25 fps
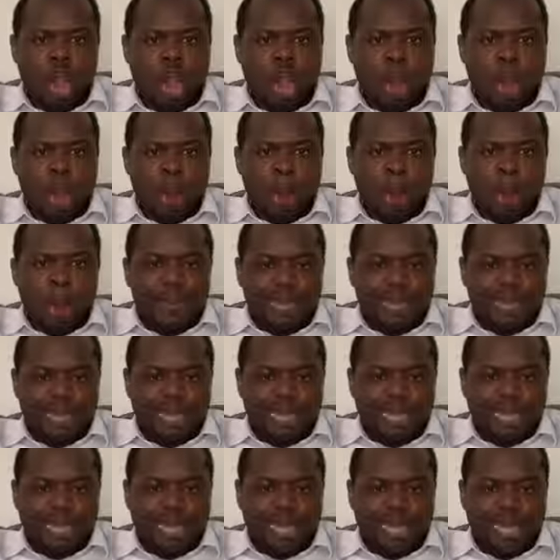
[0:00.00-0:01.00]

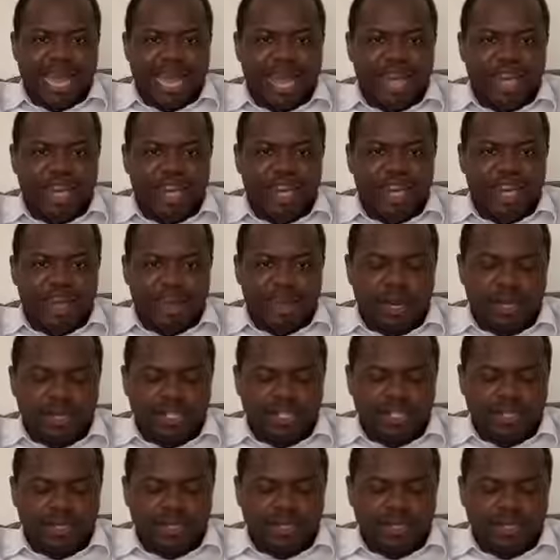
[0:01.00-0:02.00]
openly
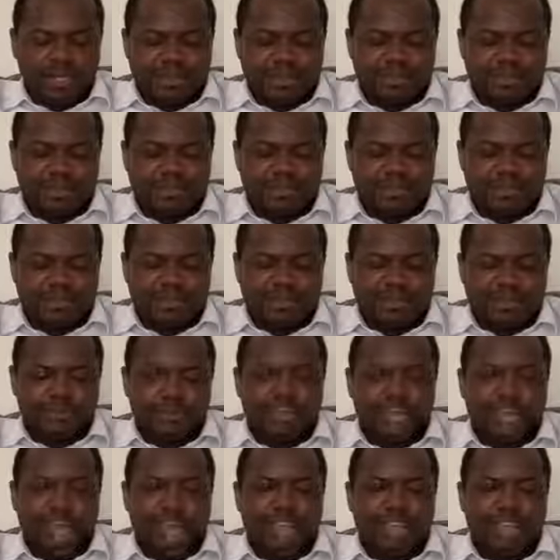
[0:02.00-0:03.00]
acknowledges
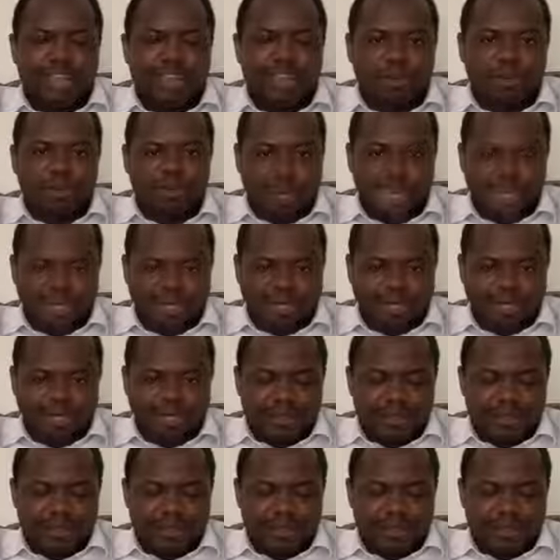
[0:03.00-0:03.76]
that